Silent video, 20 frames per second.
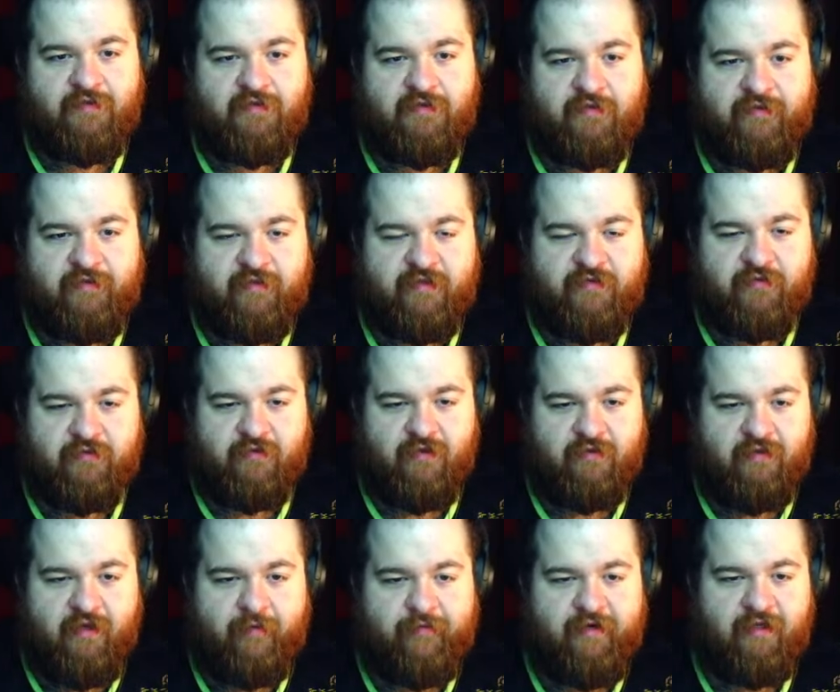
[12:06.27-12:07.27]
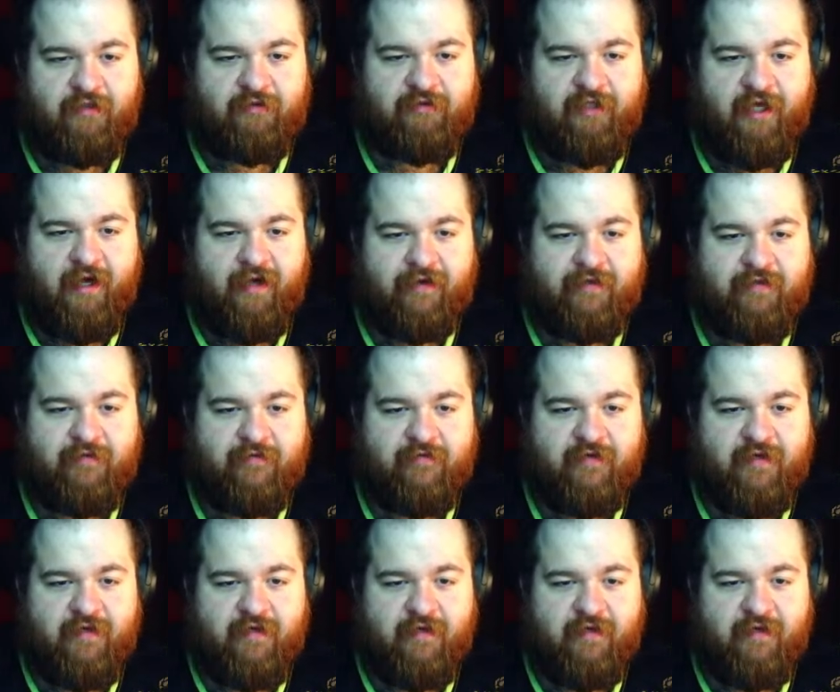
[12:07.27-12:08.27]
do this real quickly. I'm gonna lock
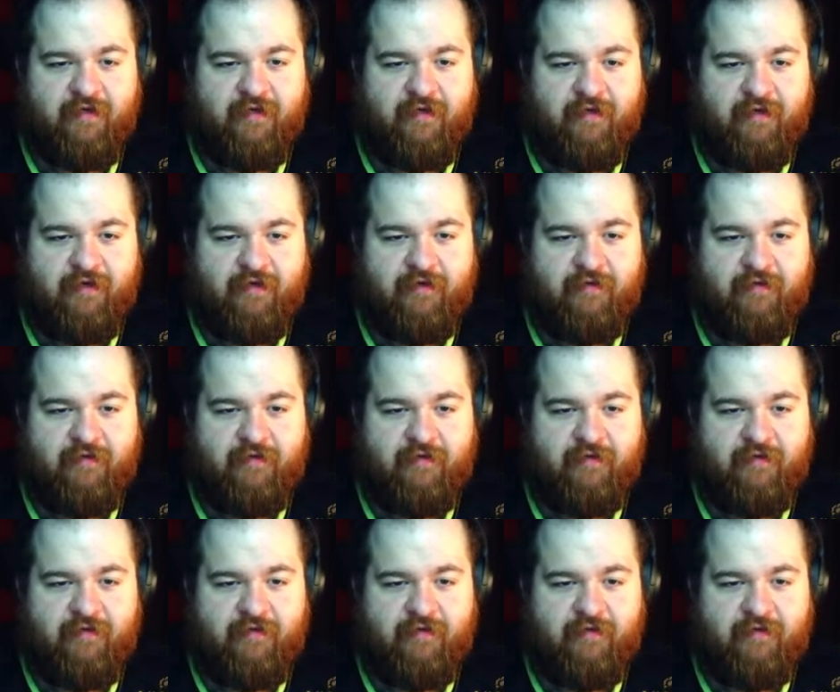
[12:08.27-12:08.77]
the